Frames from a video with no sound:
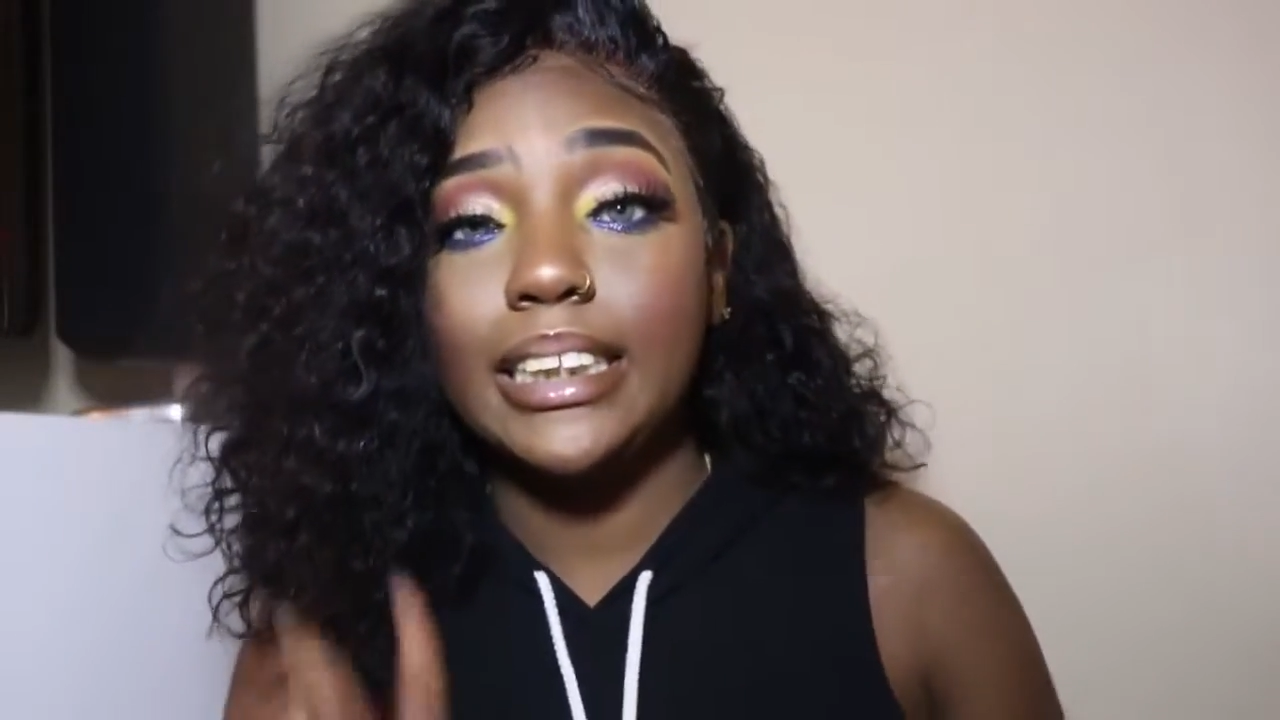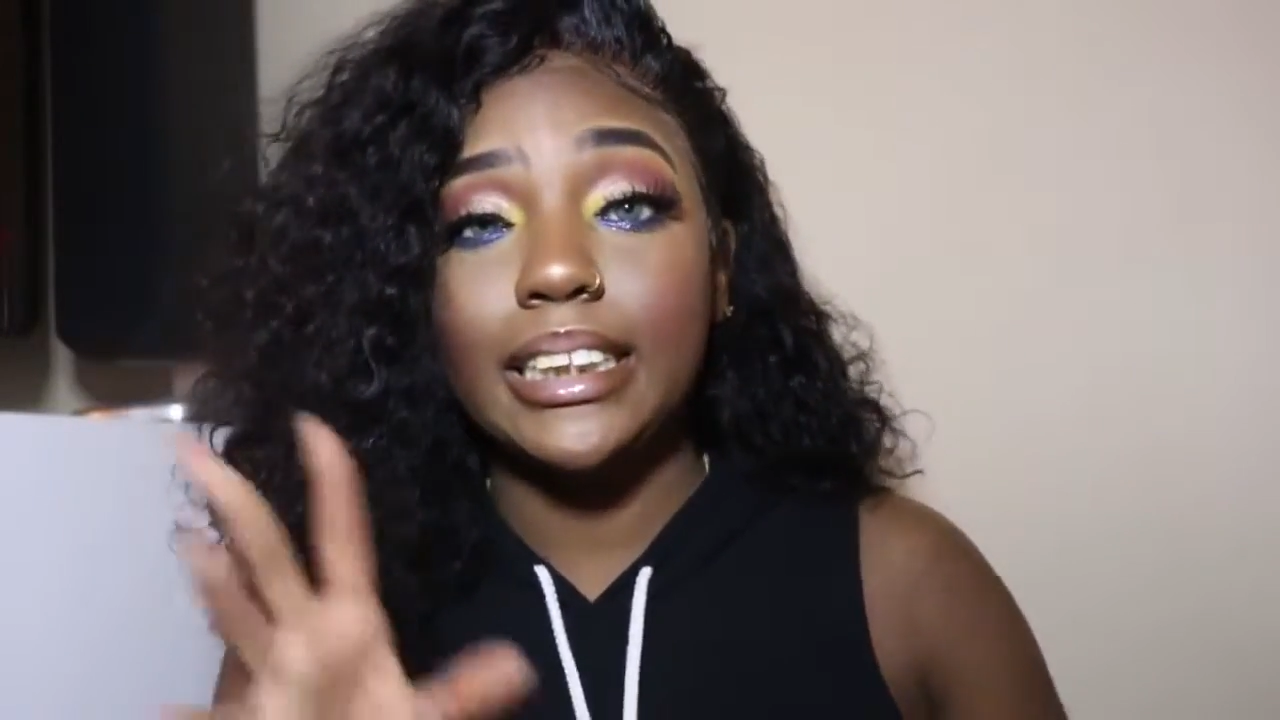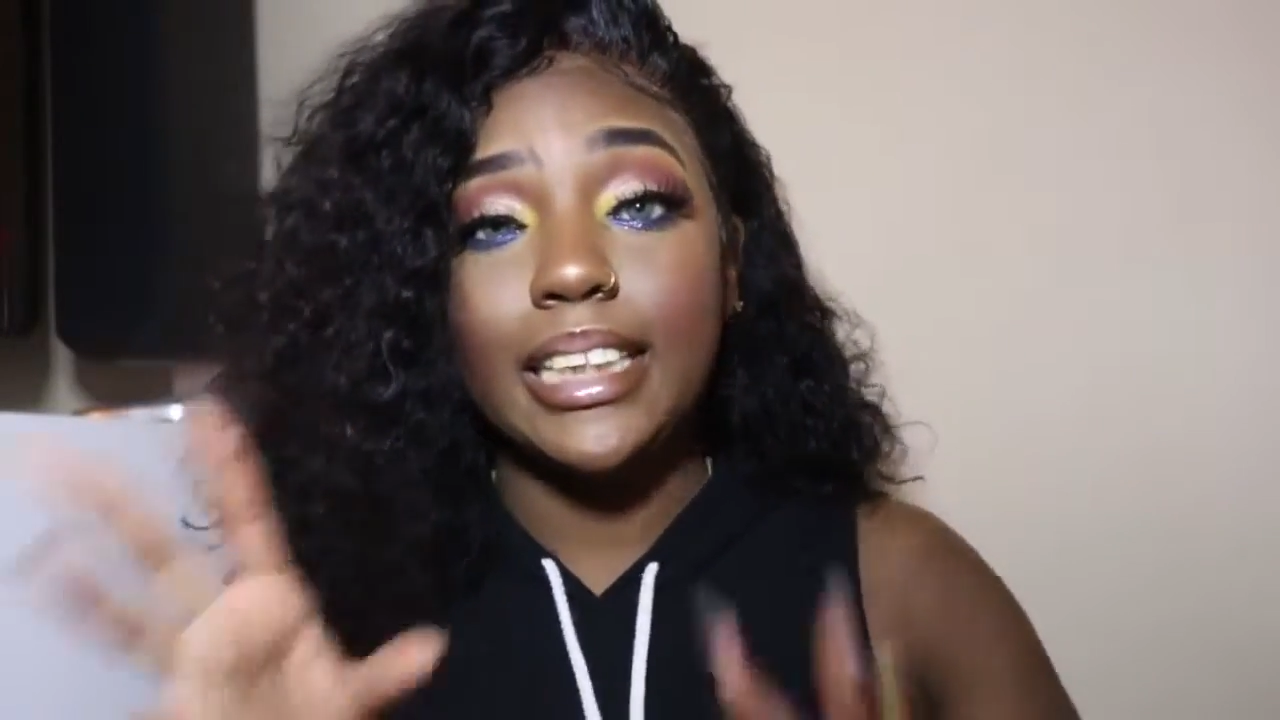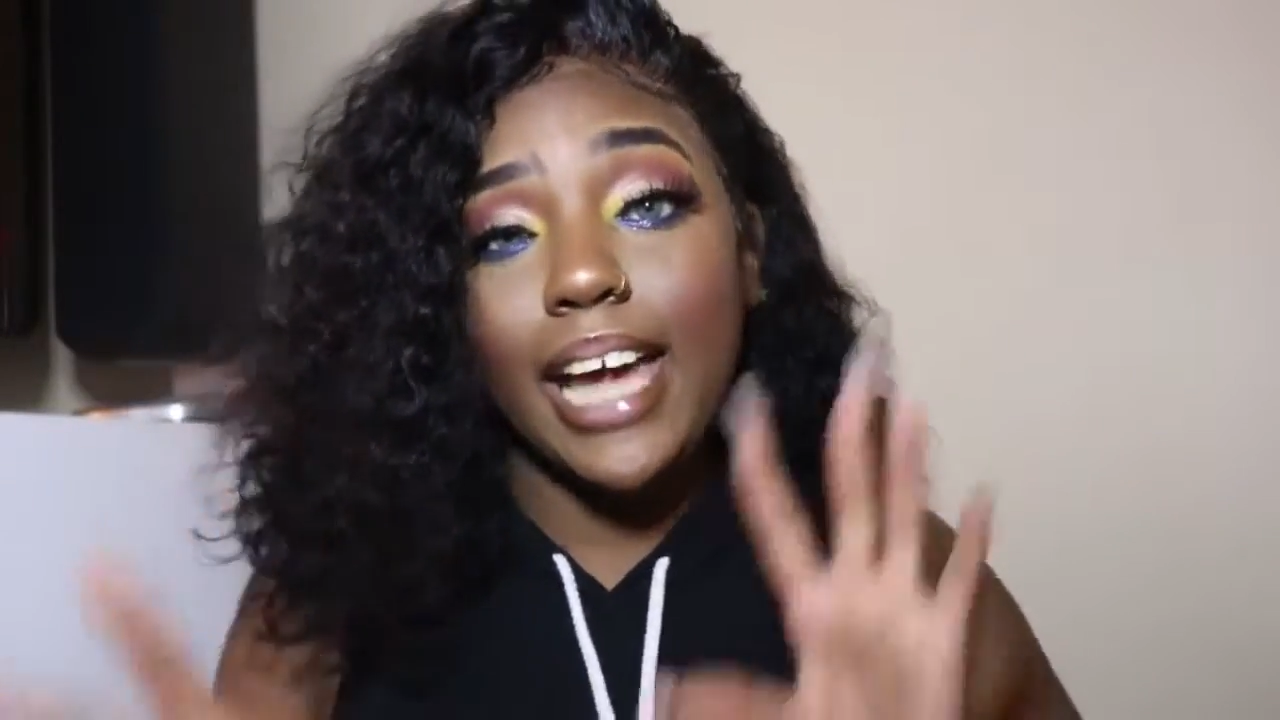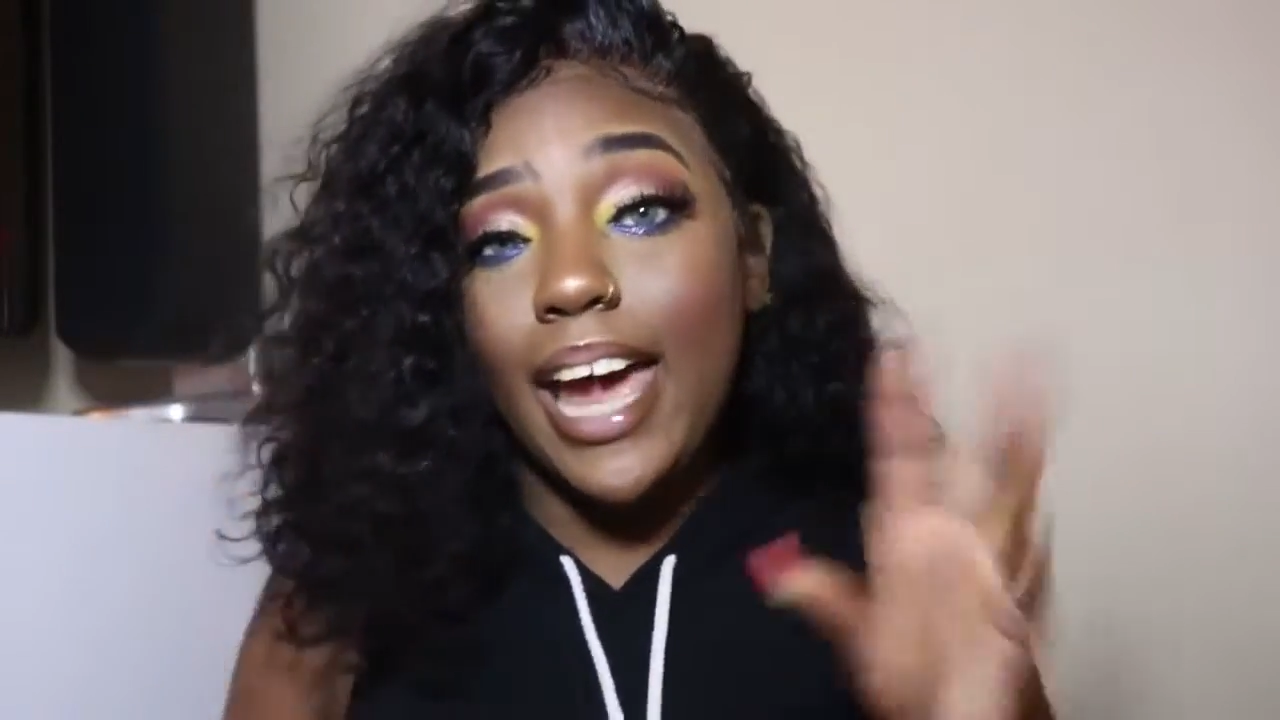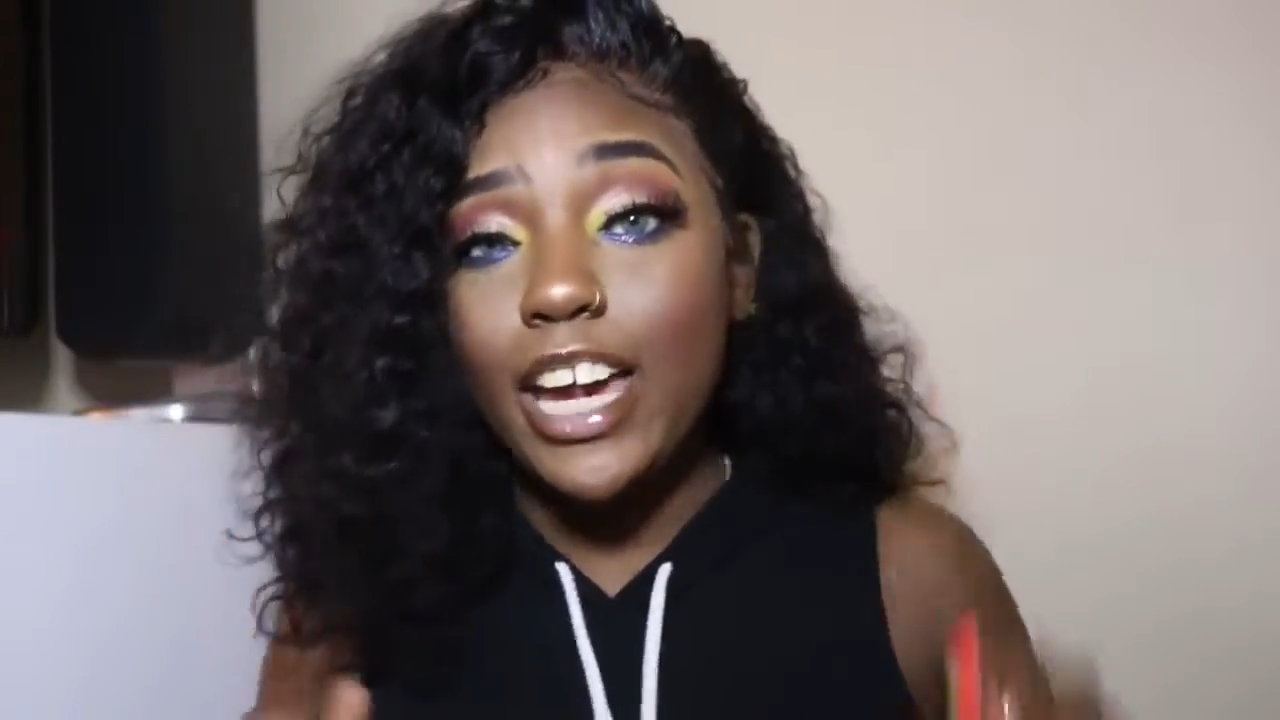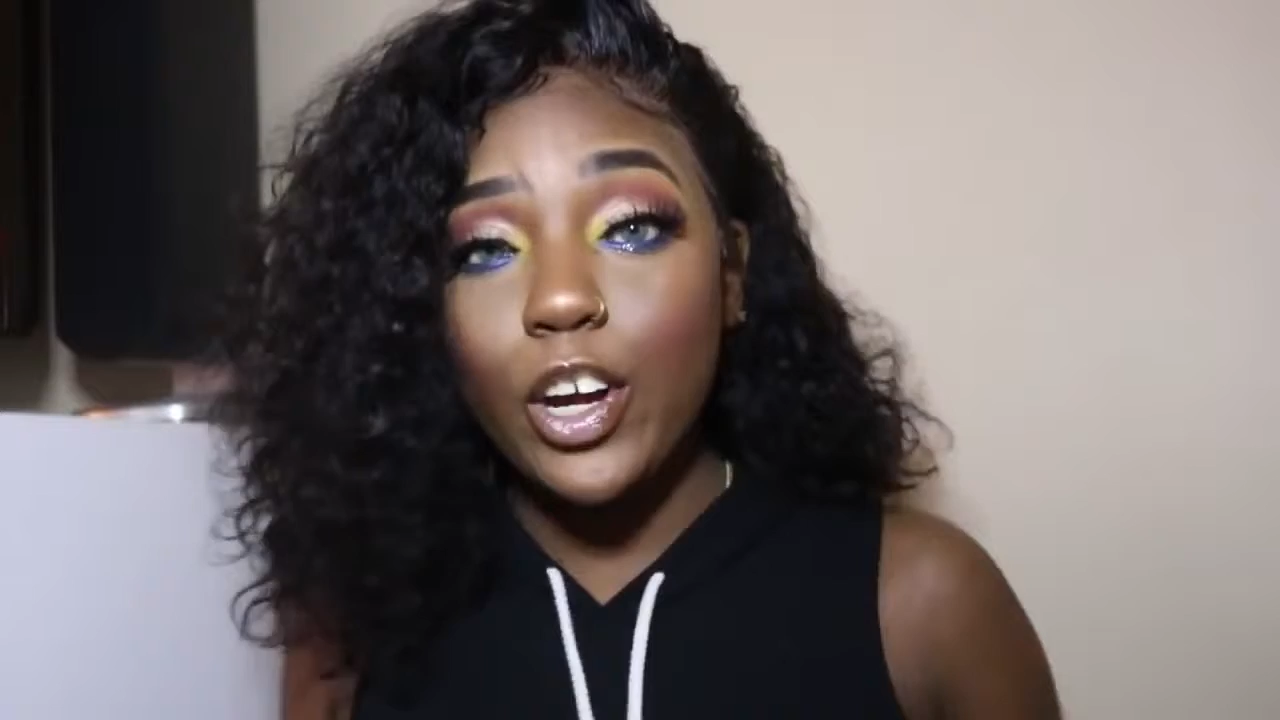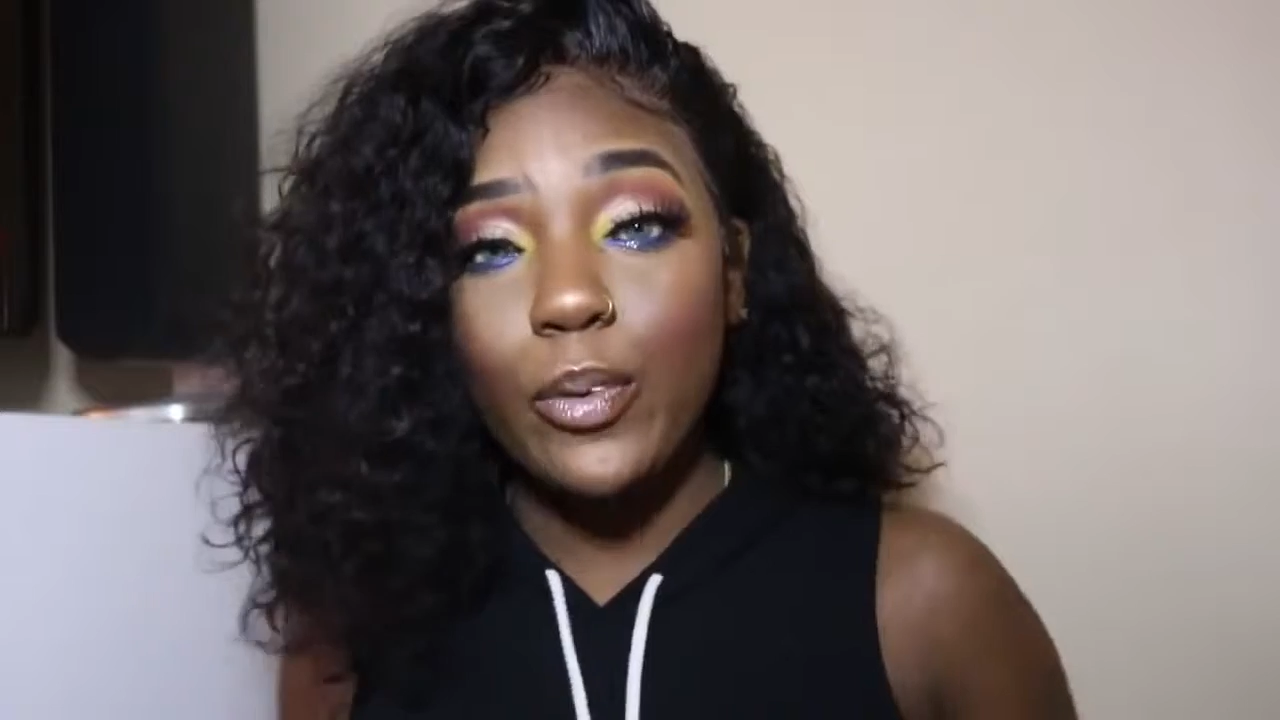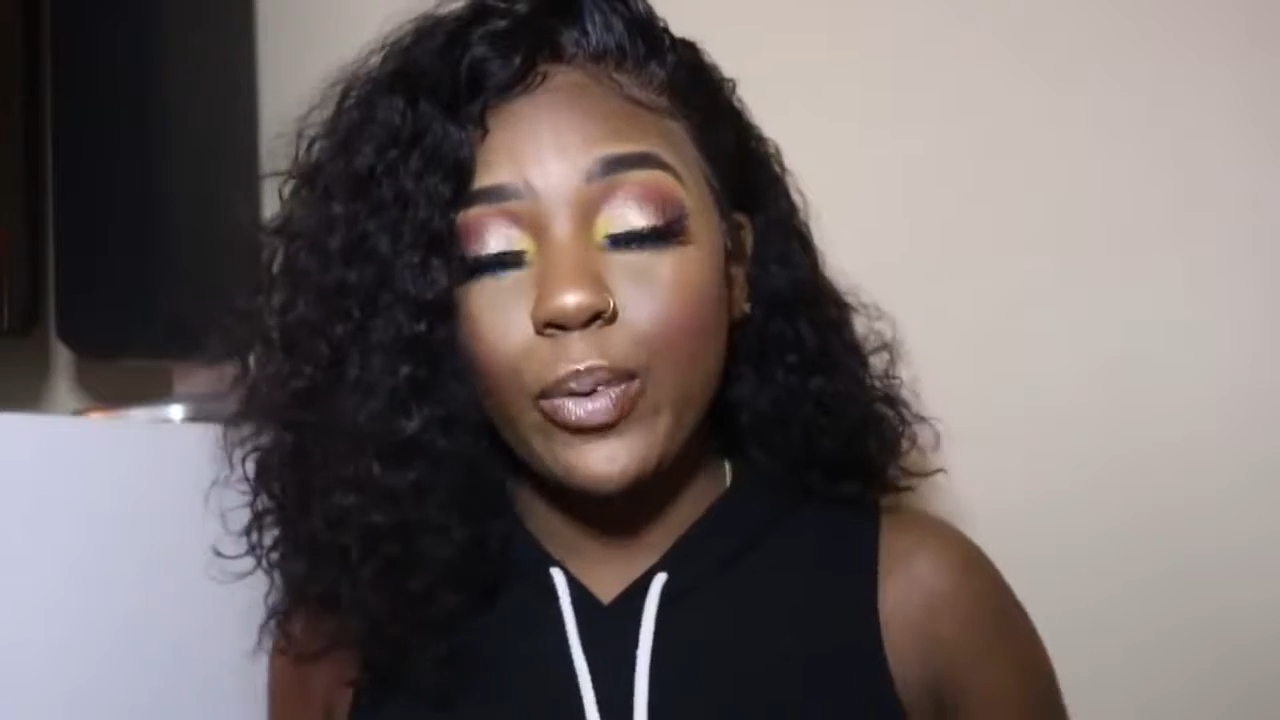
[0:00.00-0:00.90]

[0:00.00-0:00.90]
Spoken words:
slay your